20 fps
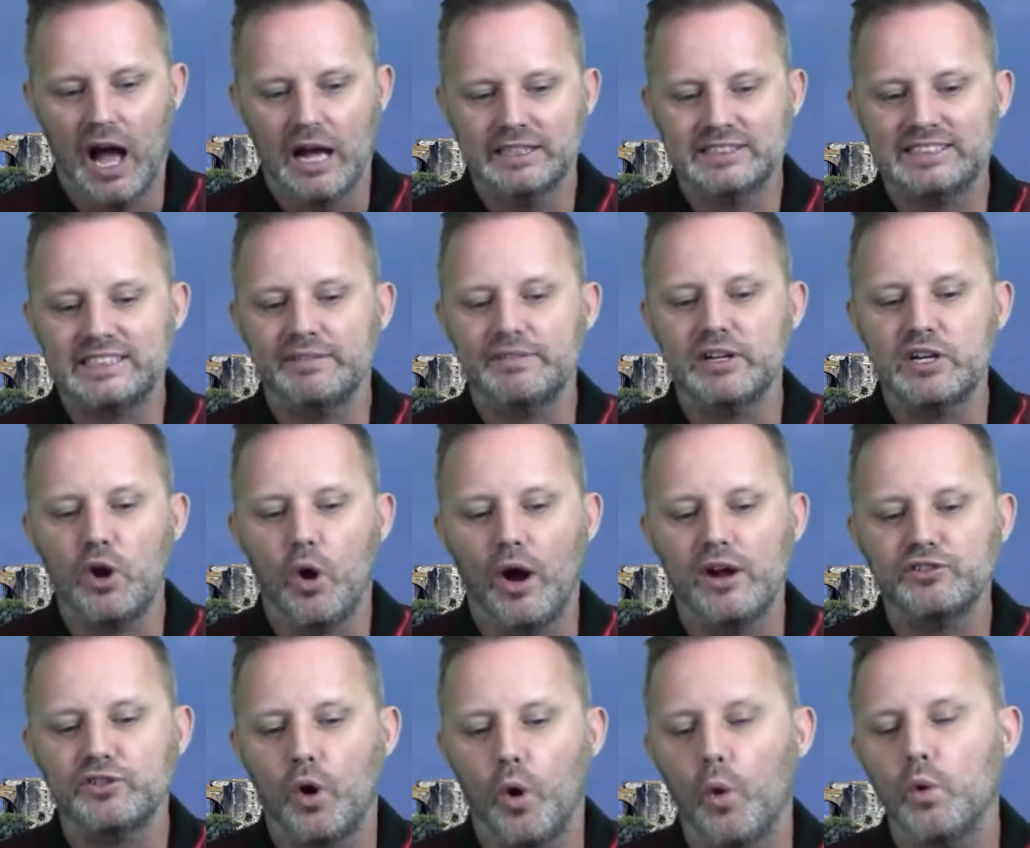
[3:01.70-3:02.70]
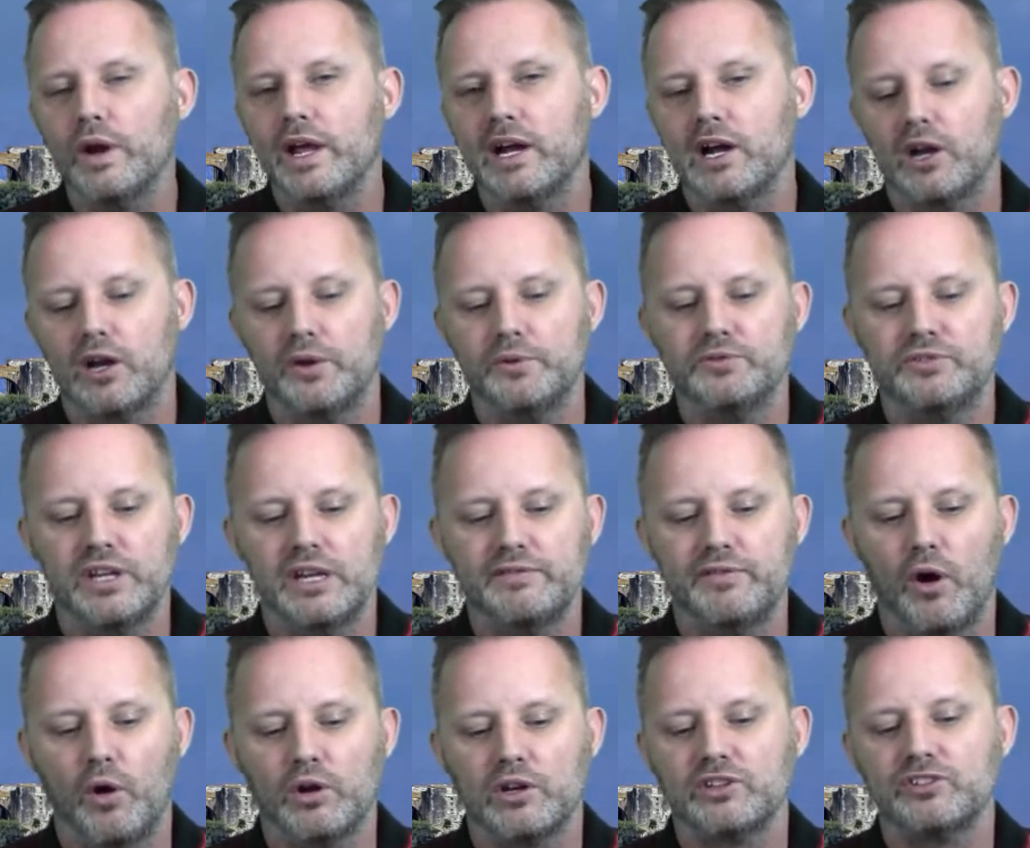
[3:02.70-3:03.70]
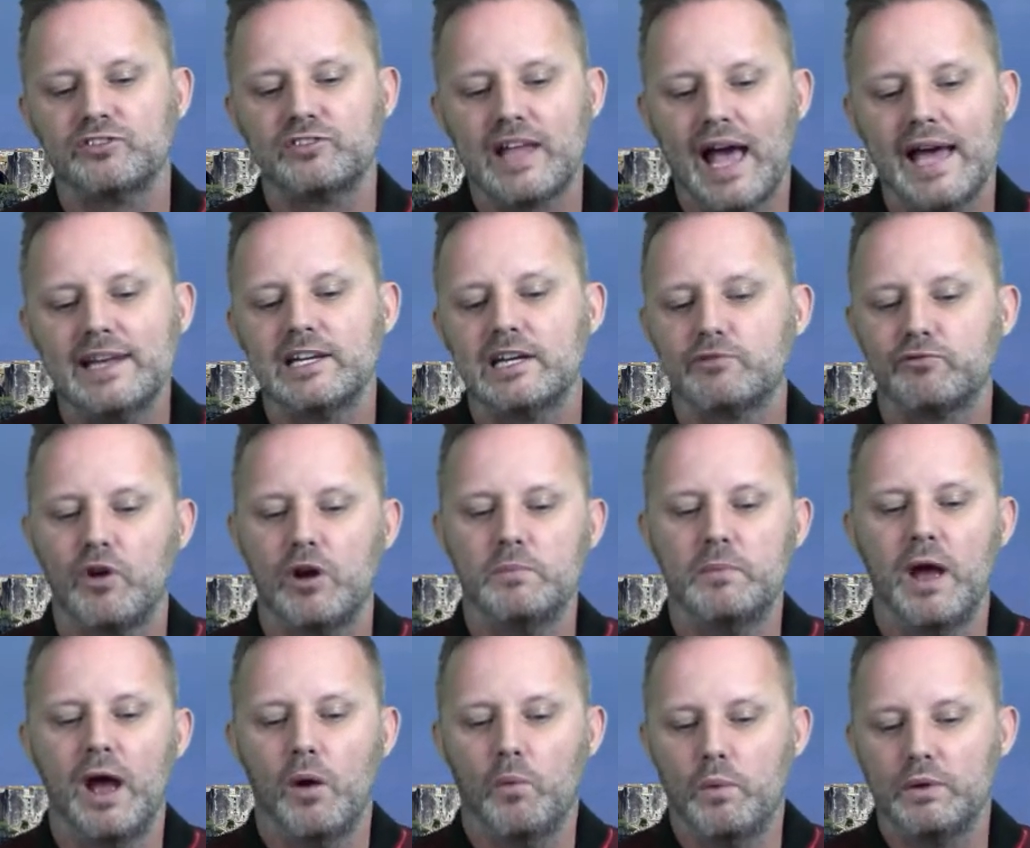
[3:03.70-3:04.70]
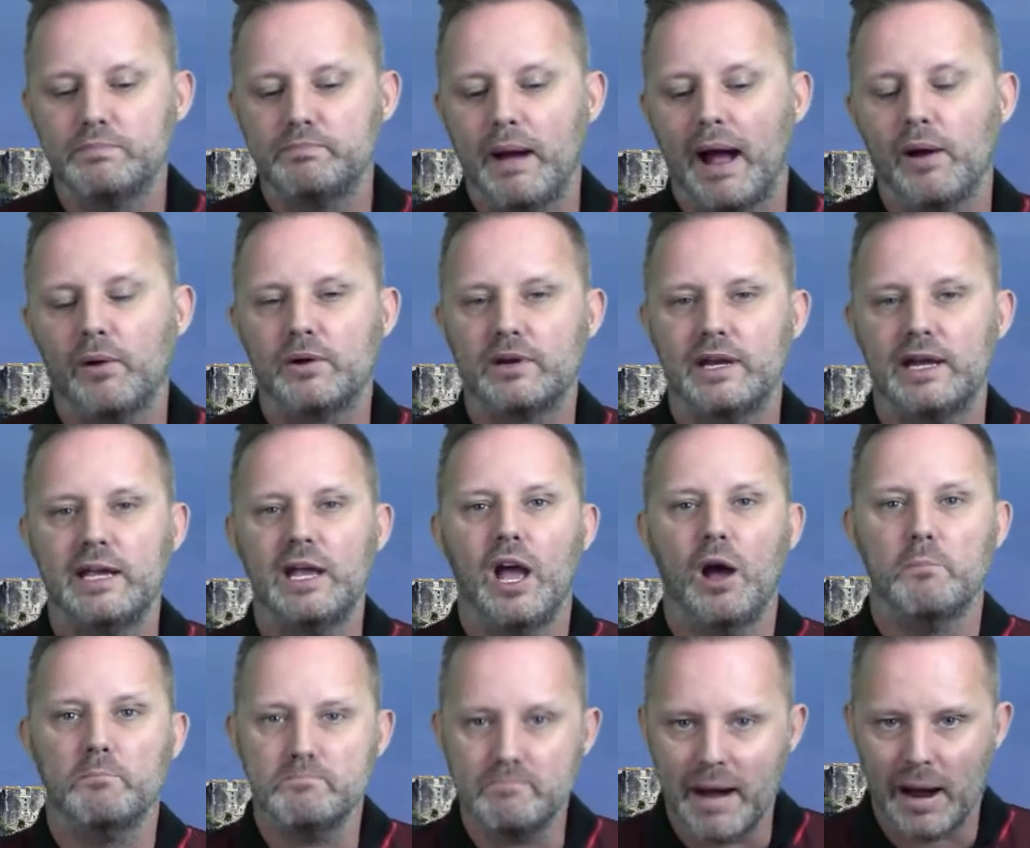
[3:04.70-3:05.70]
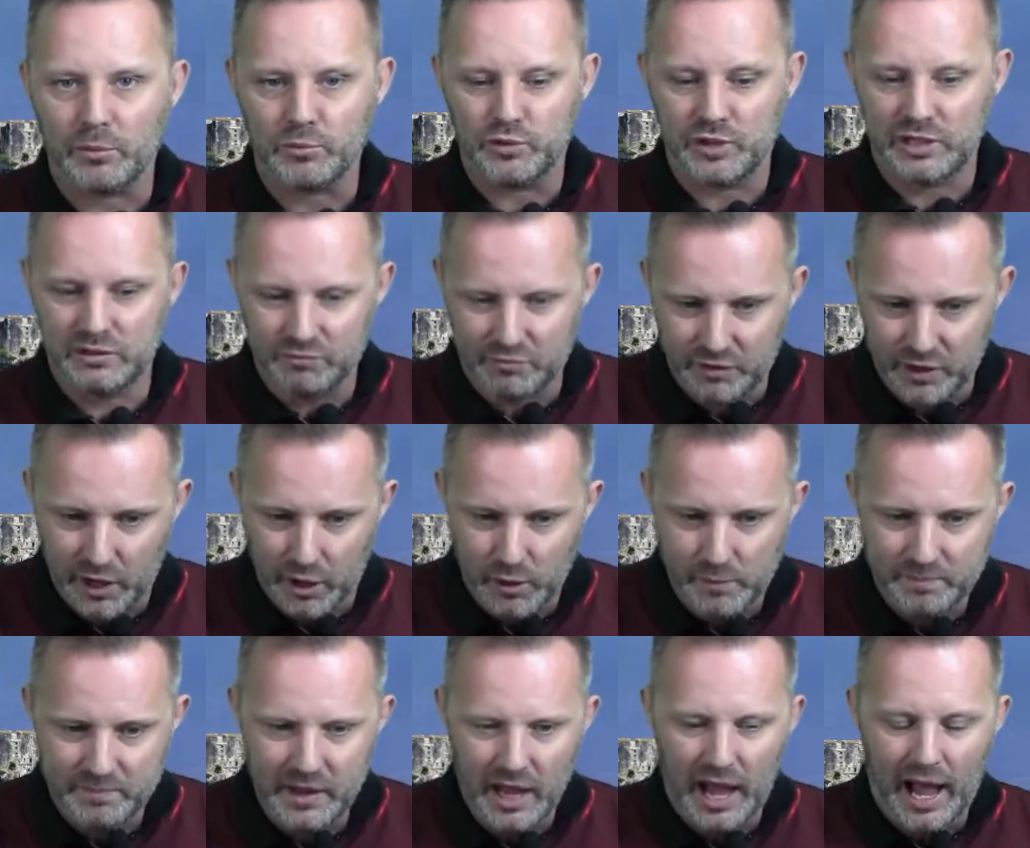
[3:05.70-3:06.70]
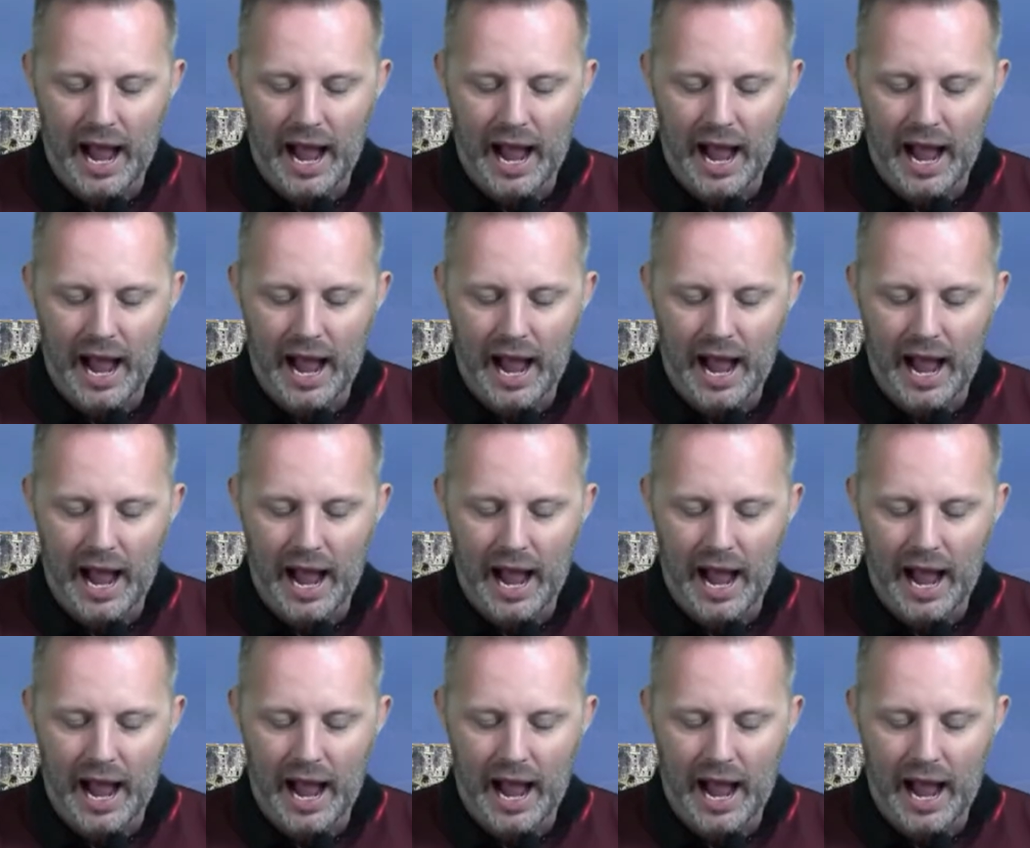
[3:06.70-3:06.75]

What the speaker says: 7 nights all-inclusive on a standard room with balcony, mountain view,